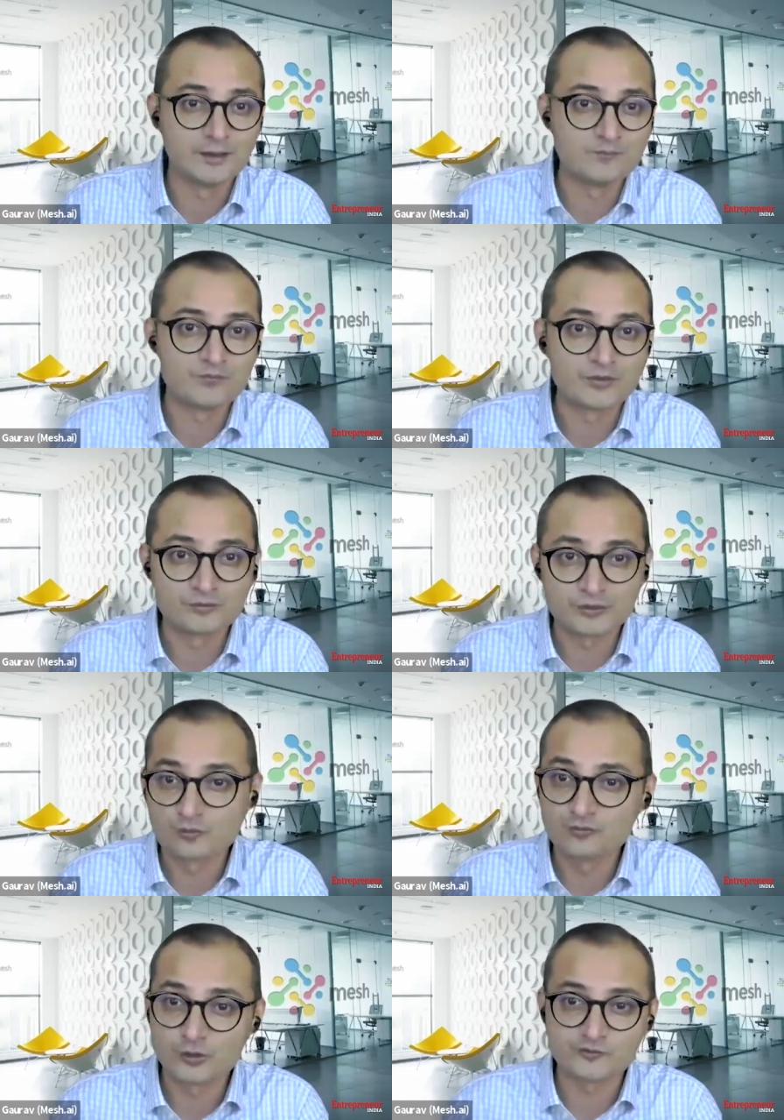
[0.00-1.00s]
Um,
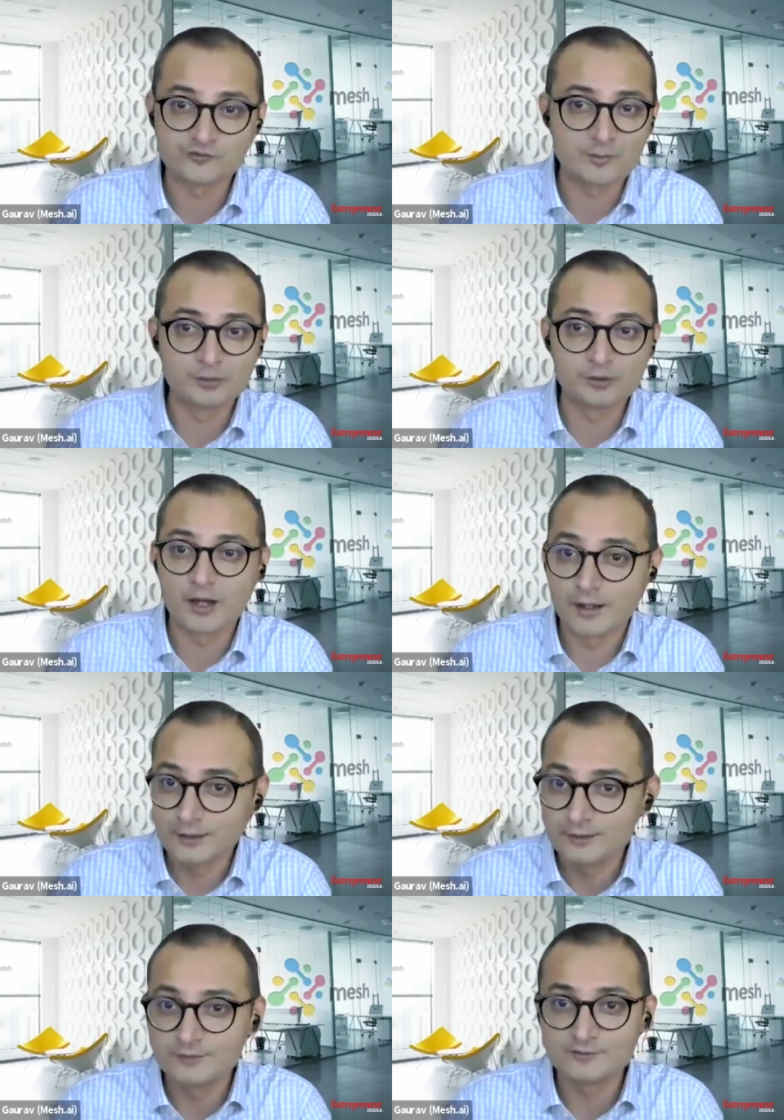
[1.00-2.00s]
you know, for example,
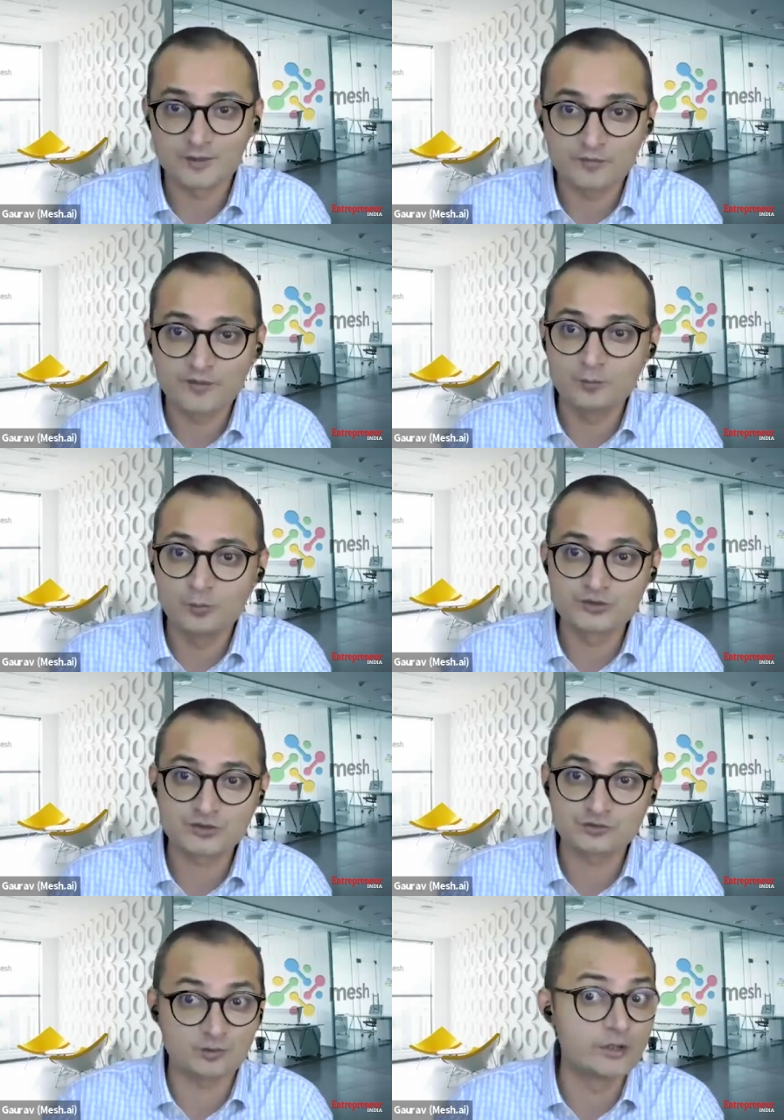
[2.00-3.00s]
I did something
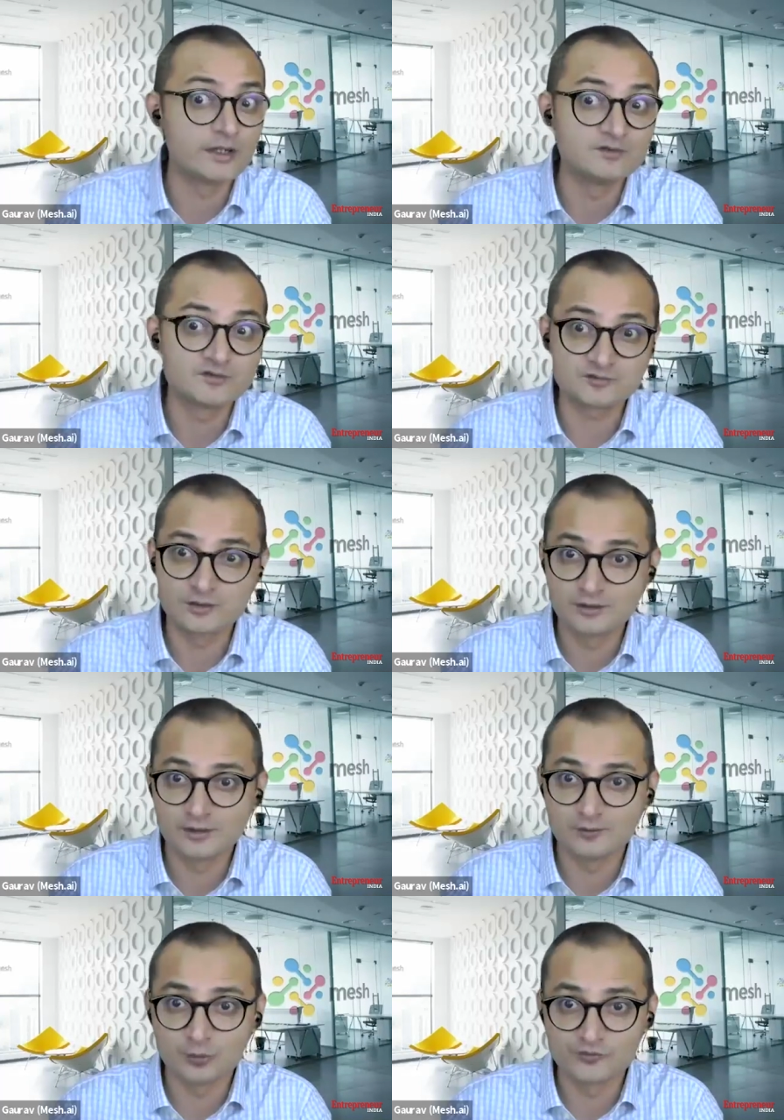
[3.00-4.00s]
which someone
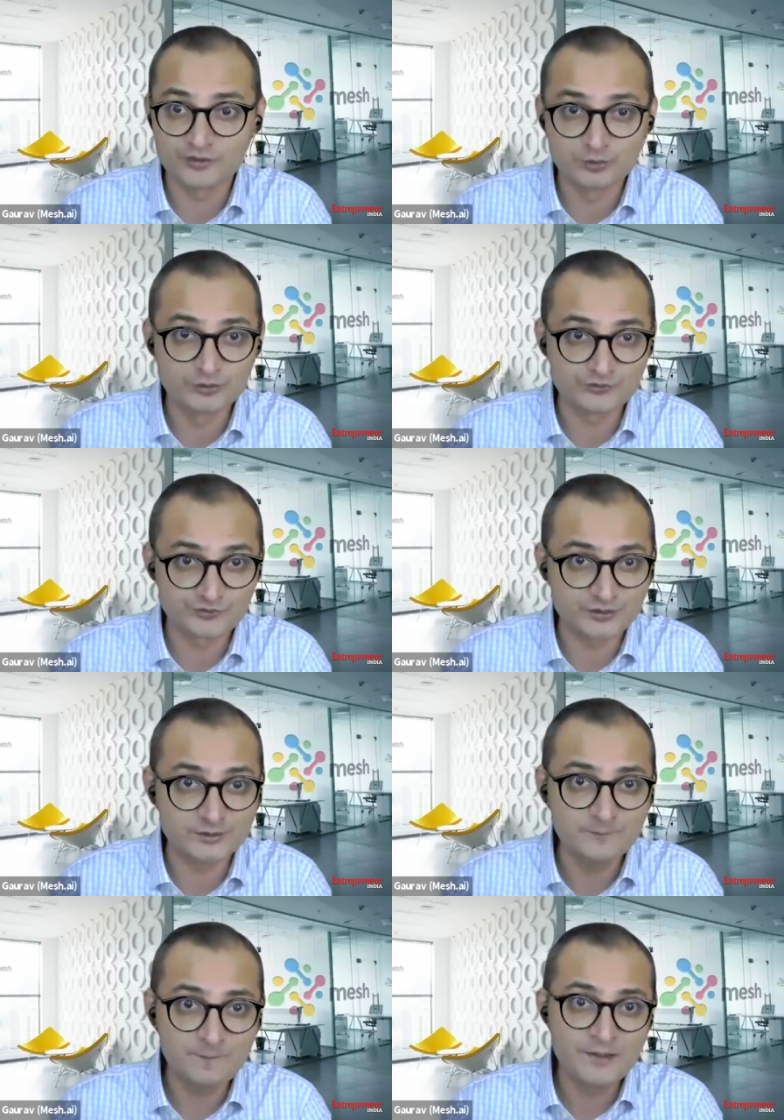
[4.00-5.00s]
else uh, was able to
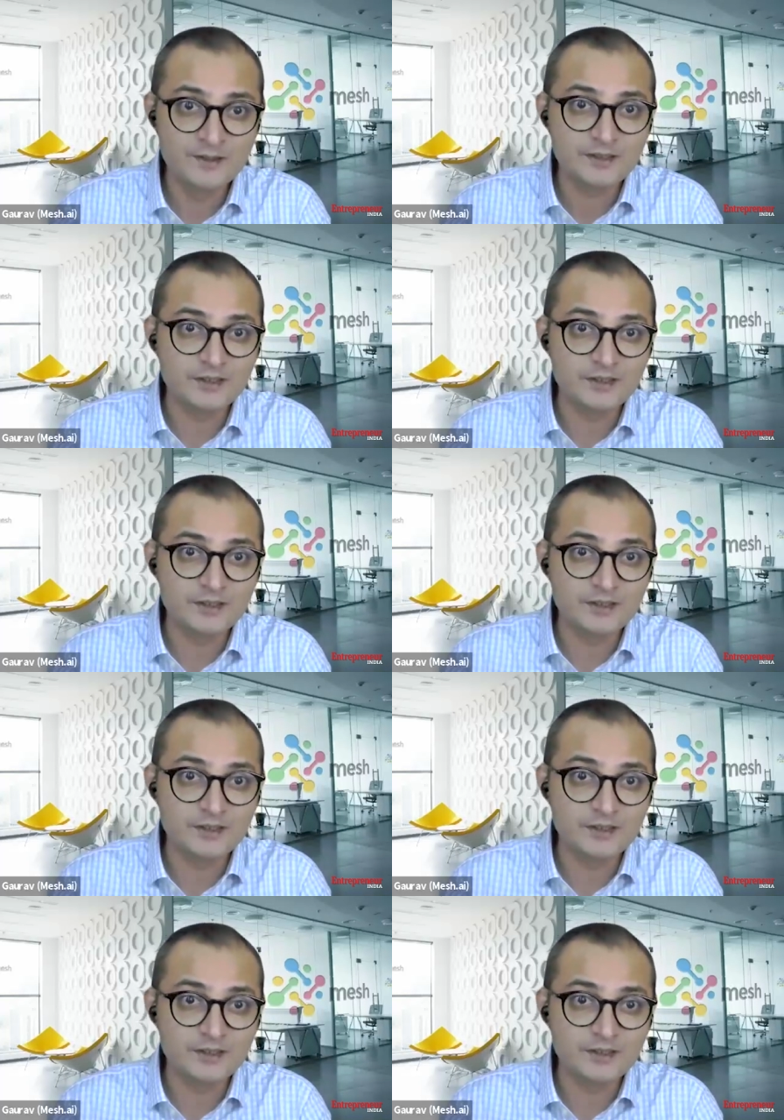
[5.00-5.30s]
see.